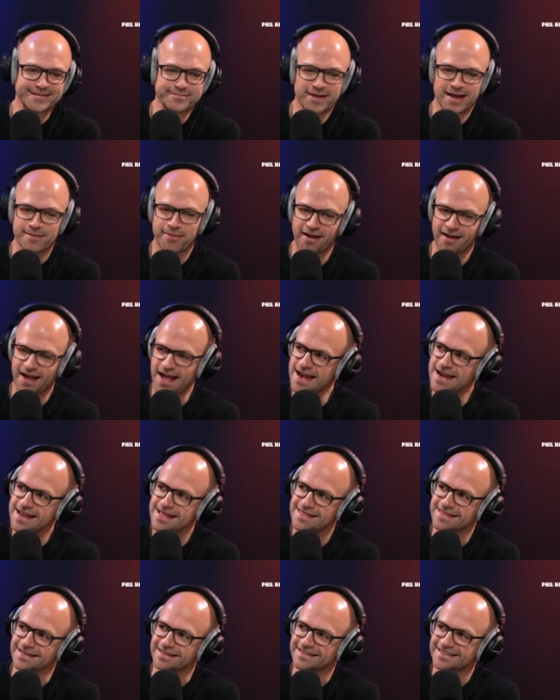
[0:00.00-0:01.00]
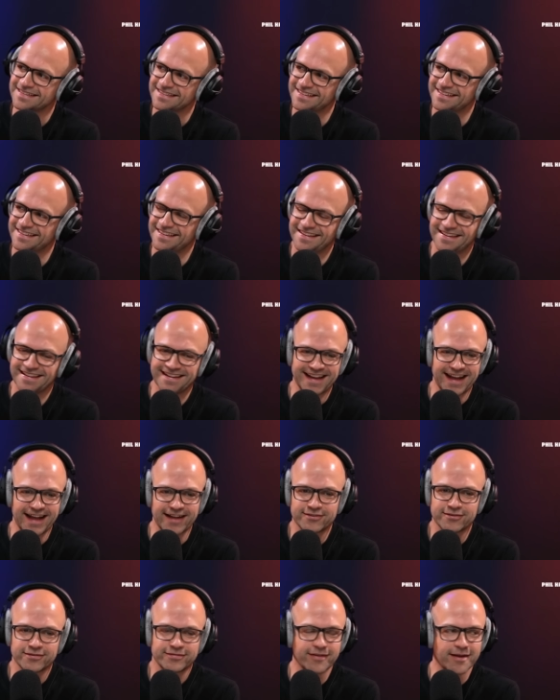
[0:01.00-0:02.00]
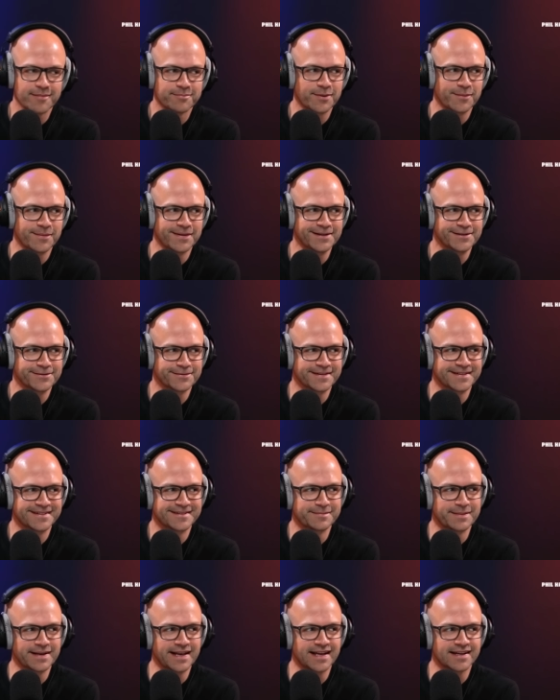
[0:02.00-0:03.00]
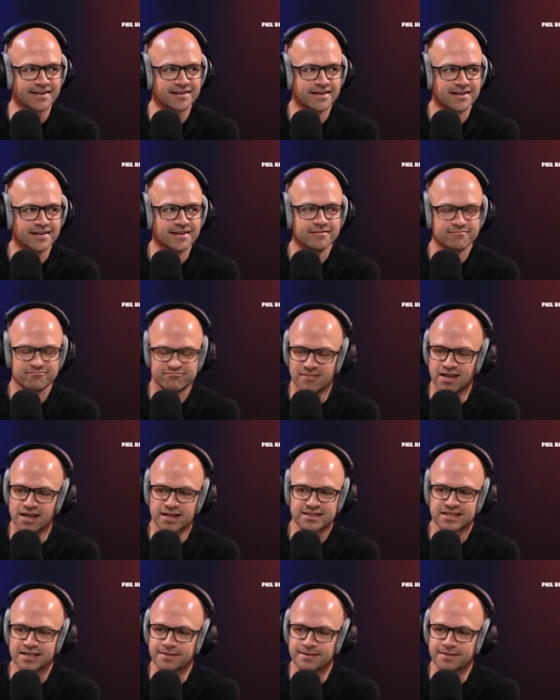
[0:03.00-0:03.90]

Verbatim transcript: yeah. but about anything, yeah. I just find bewildering to be uh, like, uh, it is. Yeah, it's